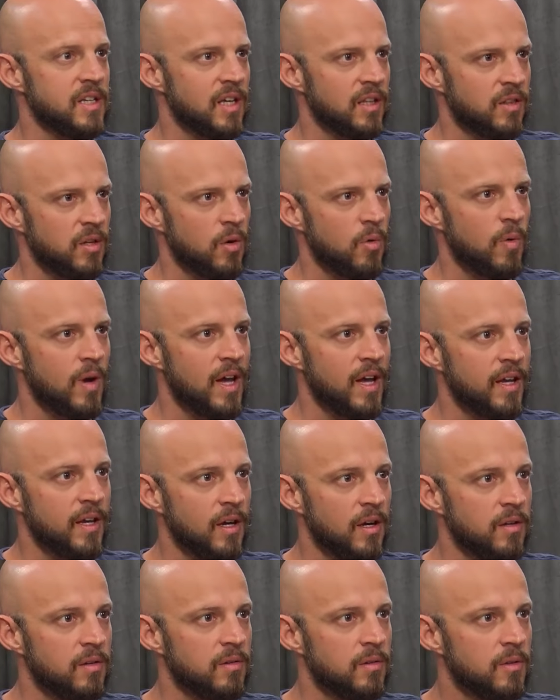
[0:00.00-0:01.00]
get their way
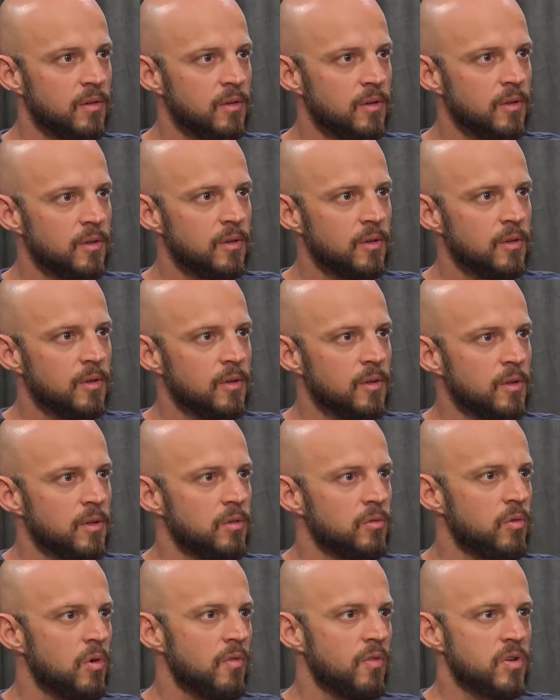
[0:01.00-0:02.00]
on
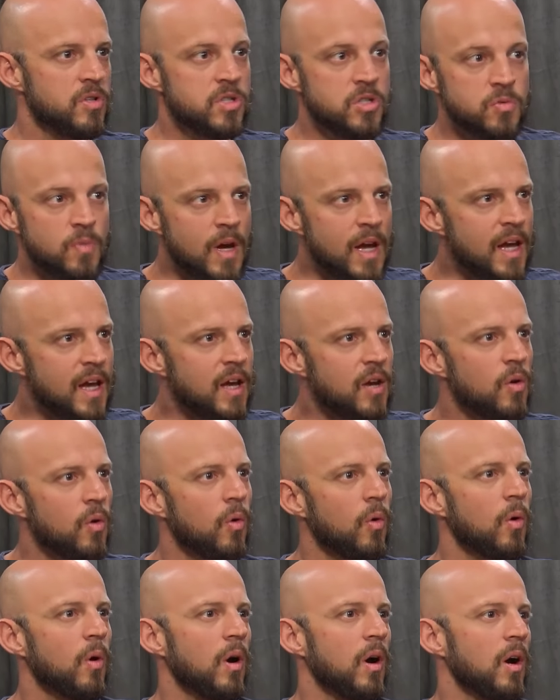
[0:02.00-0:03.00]
Roe versus Wade
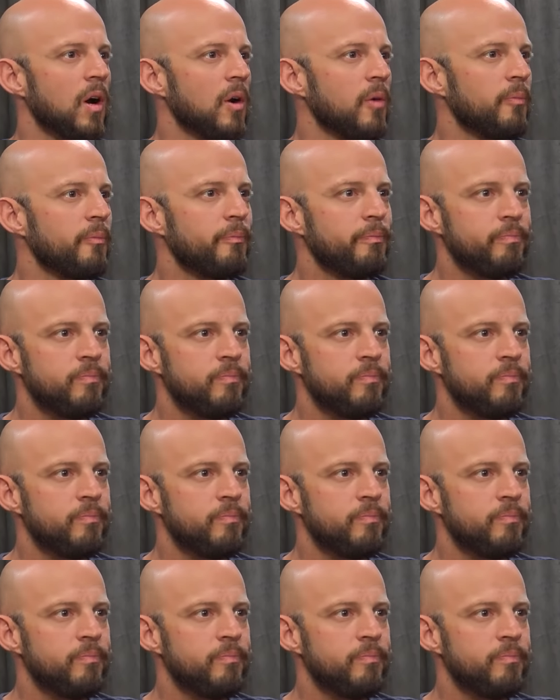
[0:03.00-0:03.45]
or